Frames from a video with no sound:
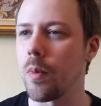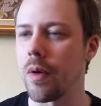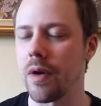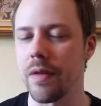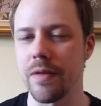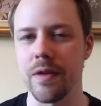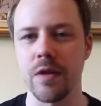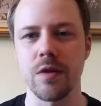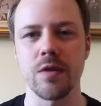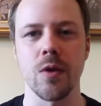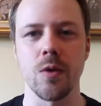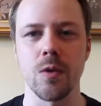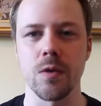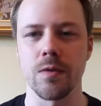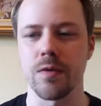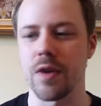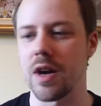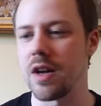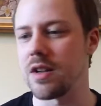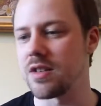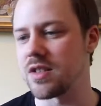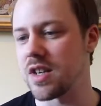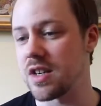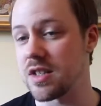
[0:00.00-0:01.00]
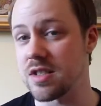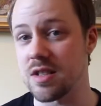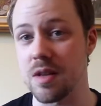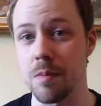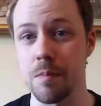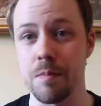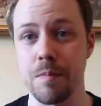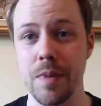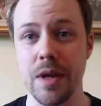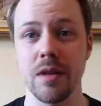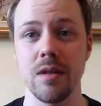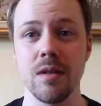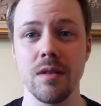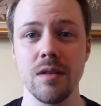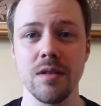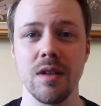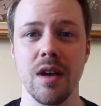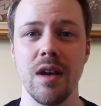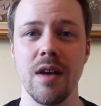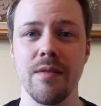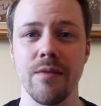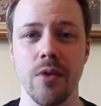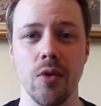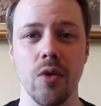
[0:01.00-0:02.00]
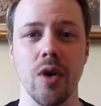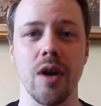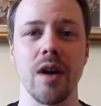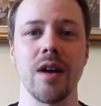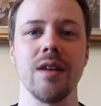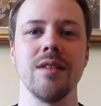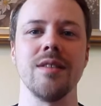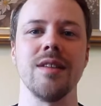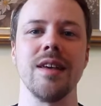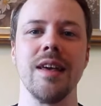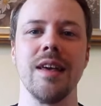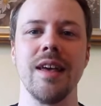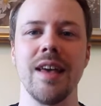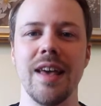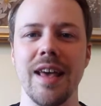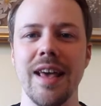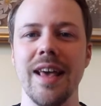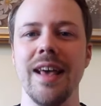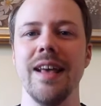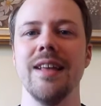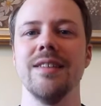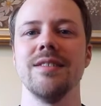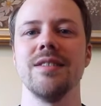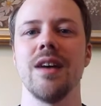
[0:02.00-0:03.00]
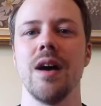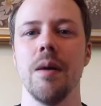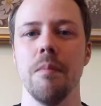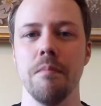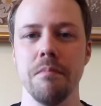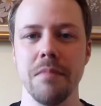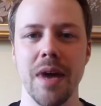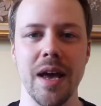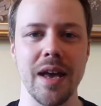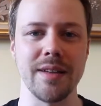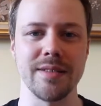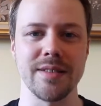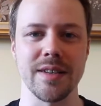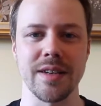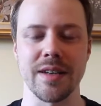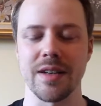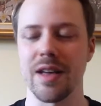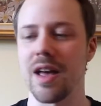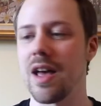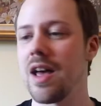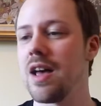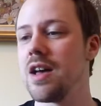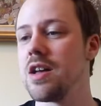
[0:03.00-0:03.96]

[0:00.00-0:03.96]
but in the Souls franchise, the build variety is amazing.